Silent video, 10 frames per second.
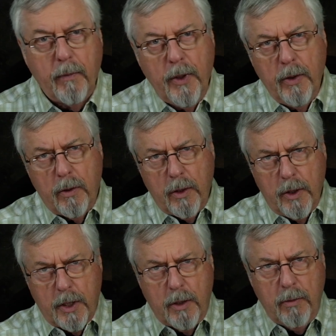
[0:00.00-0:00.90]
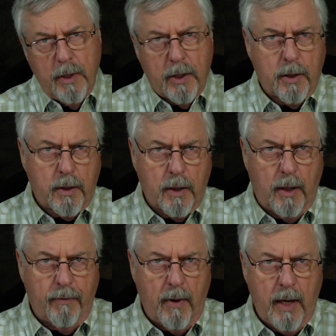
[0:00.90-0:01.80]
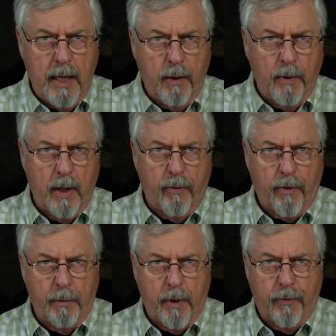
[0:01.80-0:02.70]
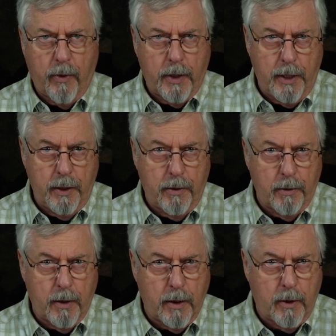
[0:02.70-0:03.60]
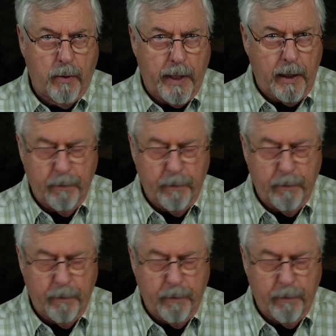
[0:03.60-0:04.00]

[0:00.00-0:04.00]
You can do this fly anywhere from a 14 to a 20.